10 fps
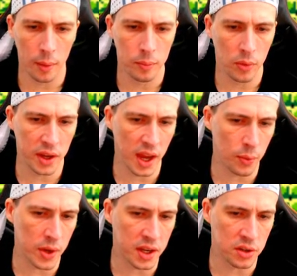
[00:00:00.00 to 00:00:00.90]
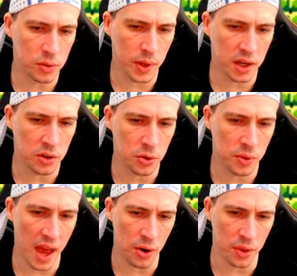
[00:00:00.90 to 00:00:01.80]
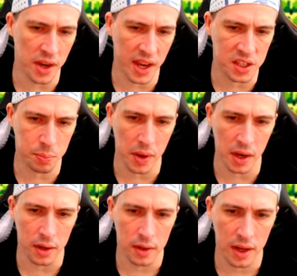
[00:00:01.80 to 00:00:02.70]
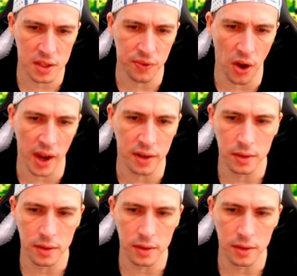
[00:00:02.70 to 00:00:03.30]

Yeah, we could do that on the next spin. That's fine.